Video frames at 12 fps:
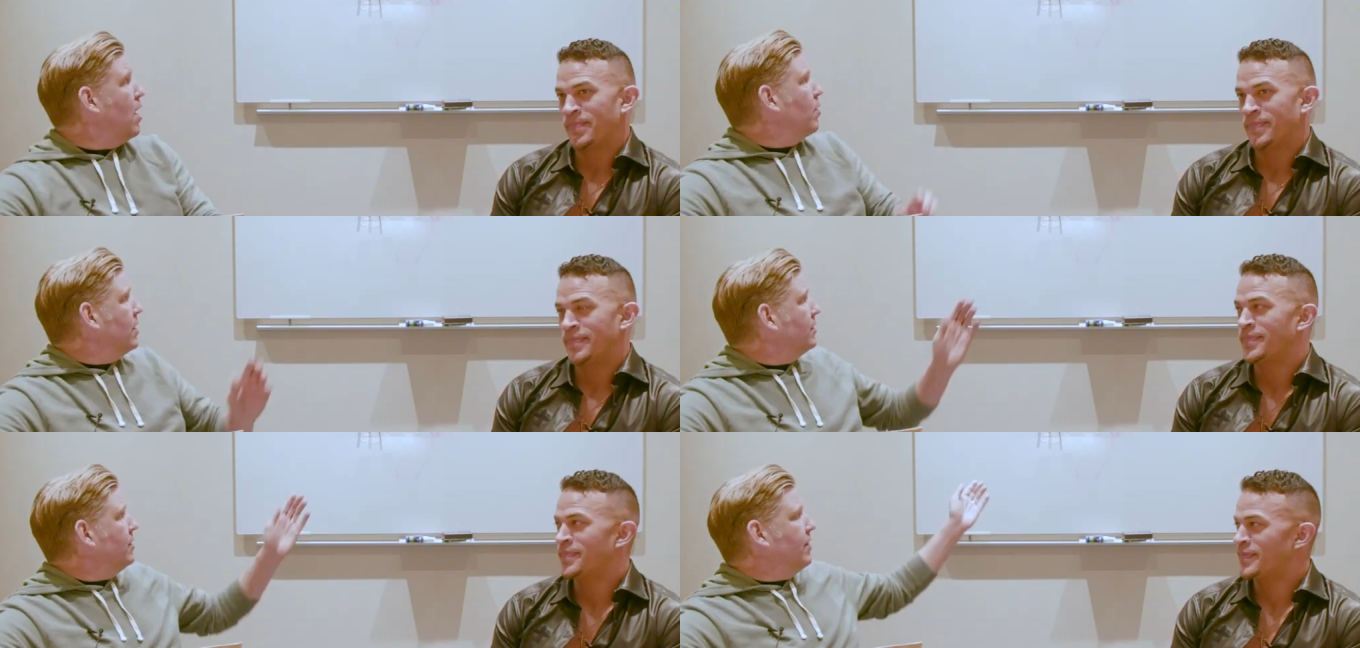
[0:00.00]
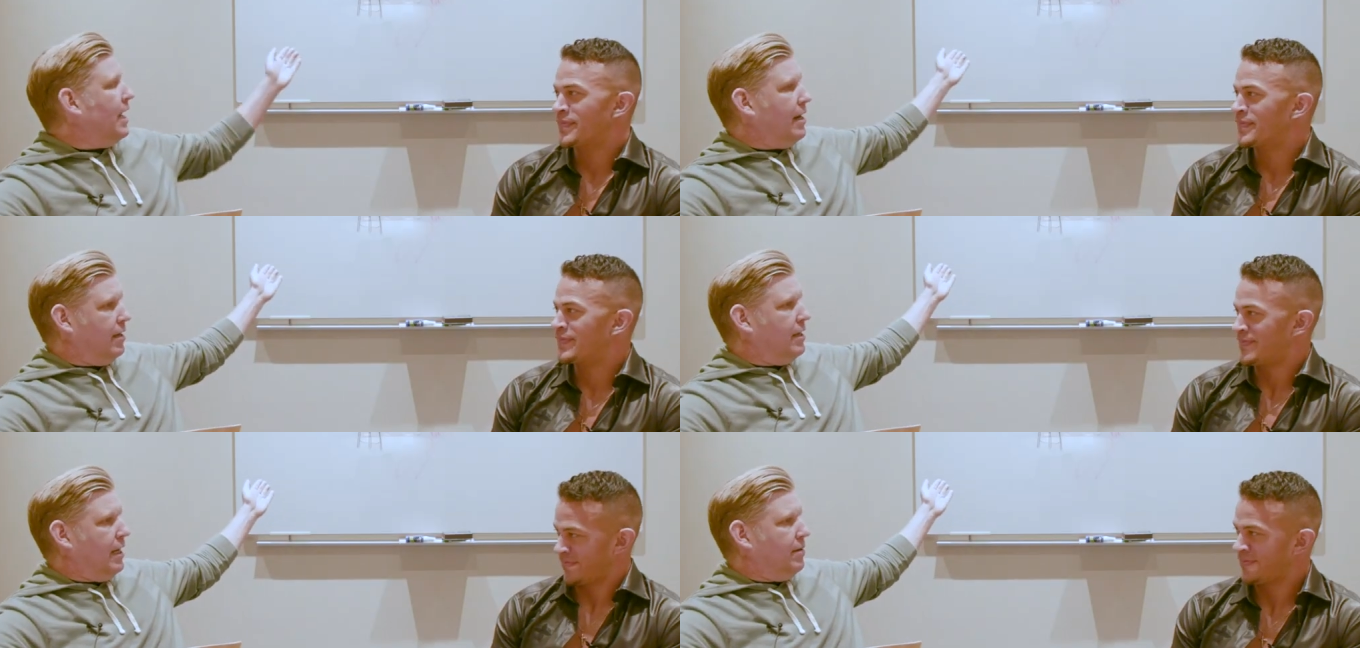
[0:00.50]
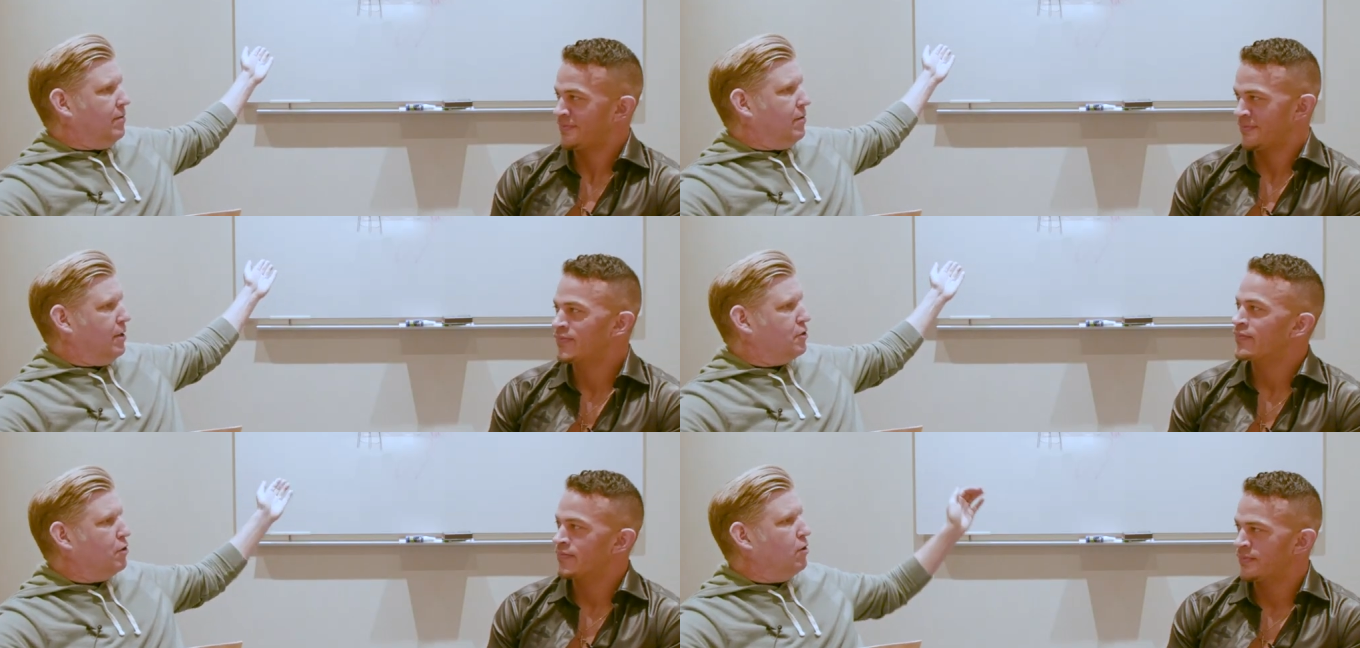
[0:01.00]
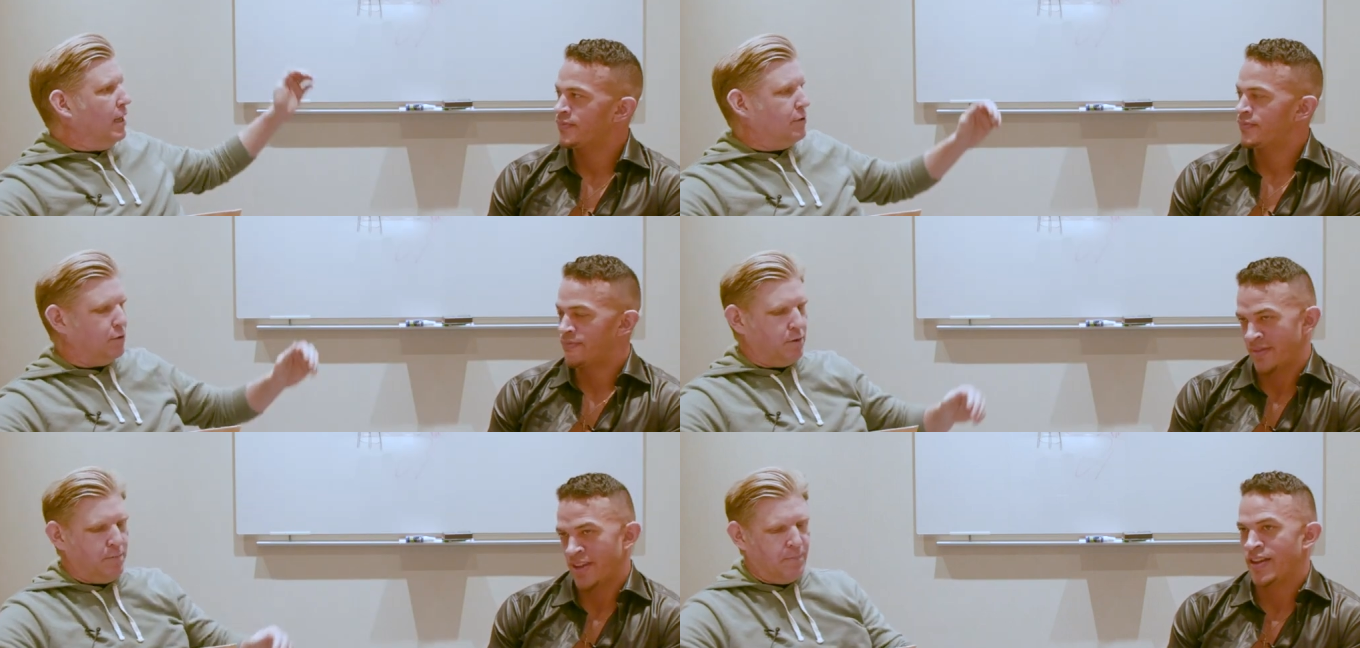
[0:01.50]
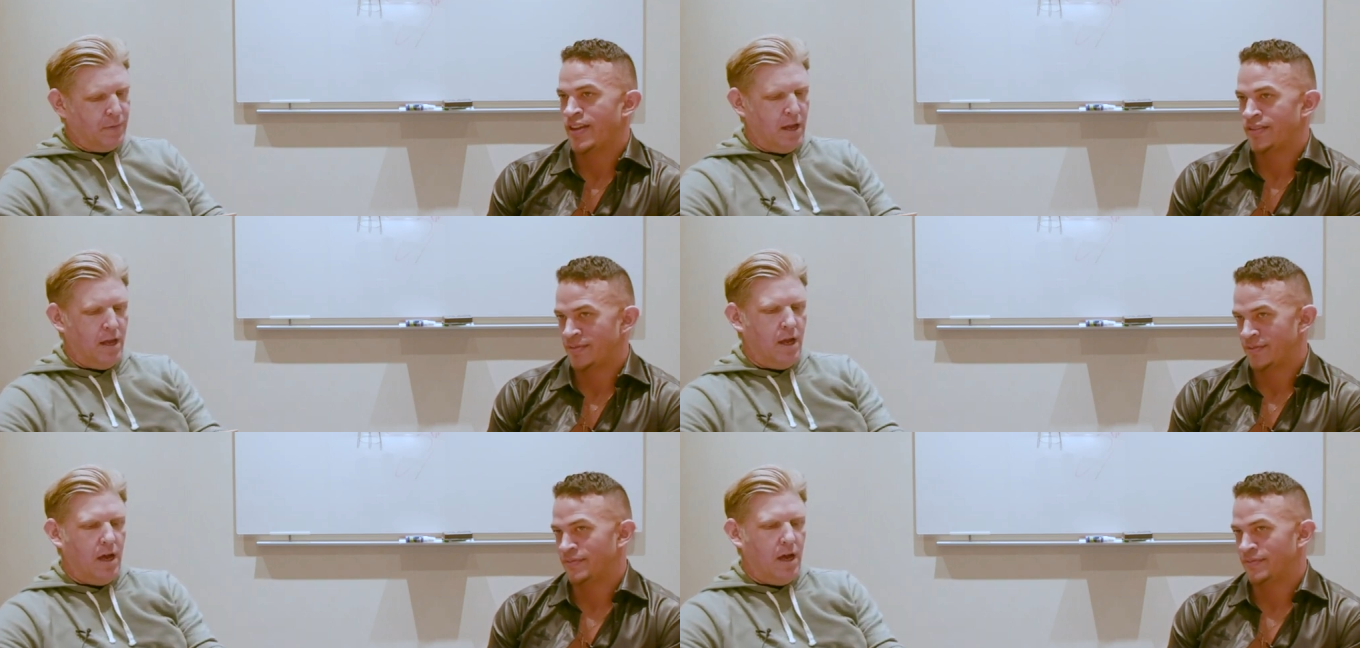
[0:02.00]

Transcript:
Speaker 1: Oh, because of that, that the stool I drew. Yeah.